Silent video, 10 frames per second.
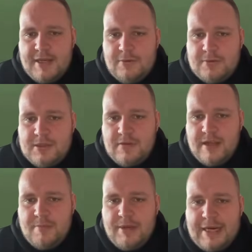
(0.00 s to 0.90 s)
and also
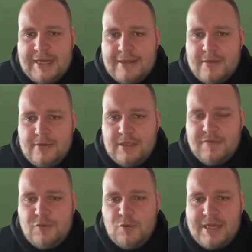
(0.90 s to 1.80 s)
their back or their
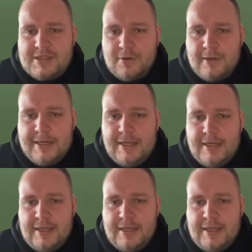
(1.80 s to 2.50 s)
fullback, sorry.